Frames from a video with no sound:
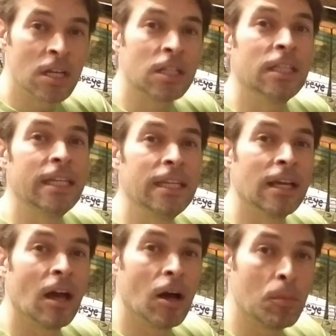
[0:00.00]

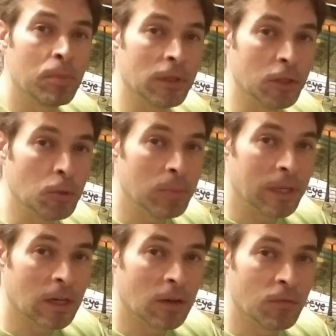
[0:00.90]
cleaning up a little
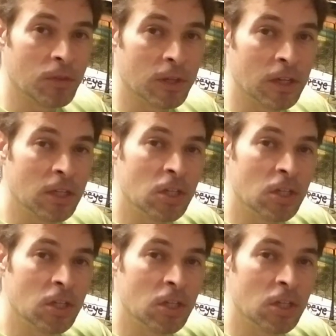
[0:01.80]
bit of the